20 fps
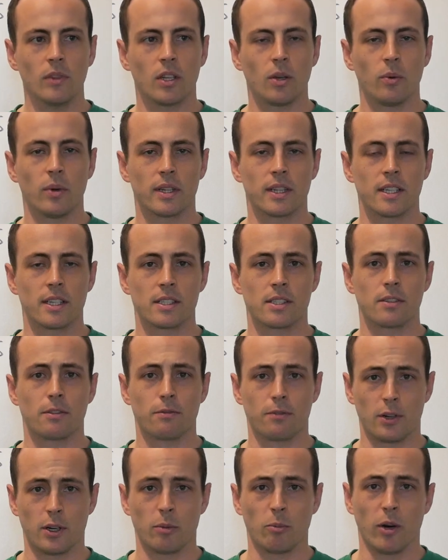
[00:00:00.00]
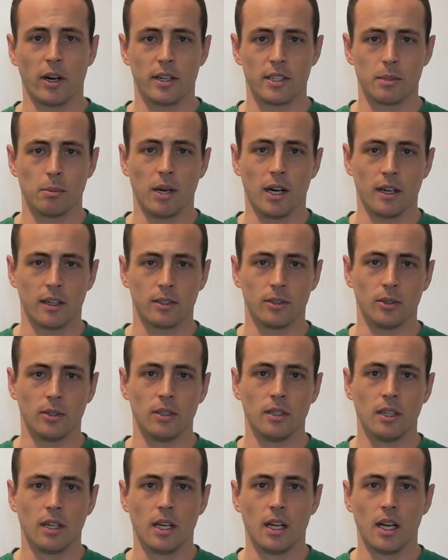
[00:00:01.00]
with this firmware
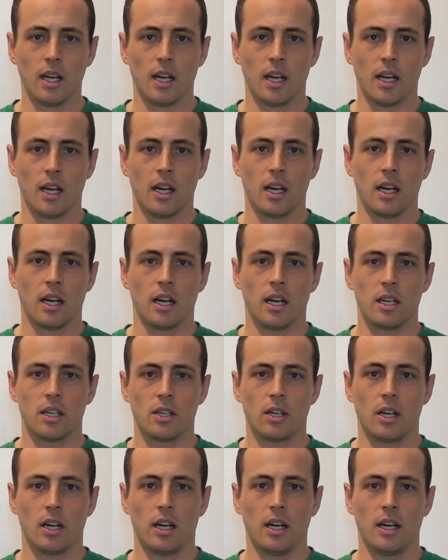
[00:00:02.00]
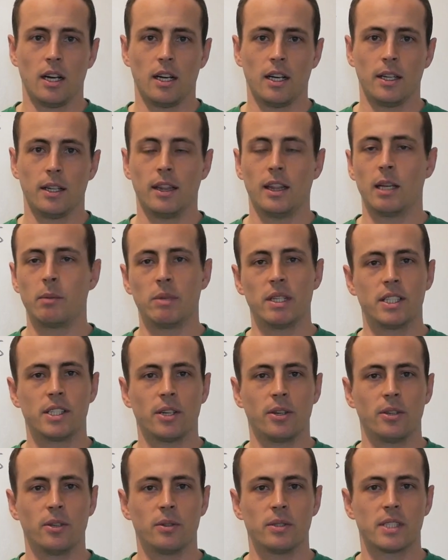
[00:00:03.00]
debacle. Let me
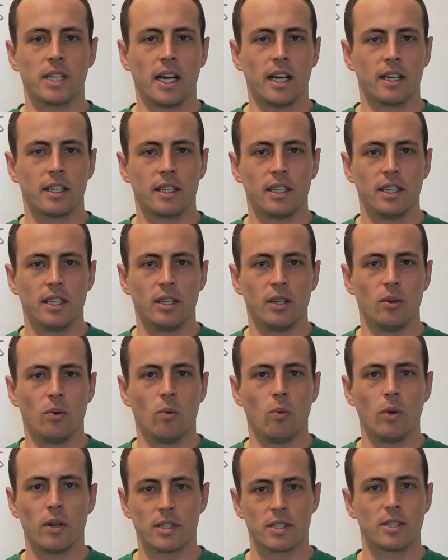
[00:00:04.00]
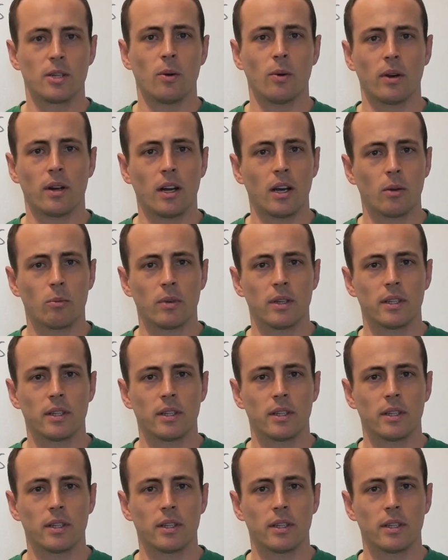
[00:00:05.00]
tell you exactly what's going on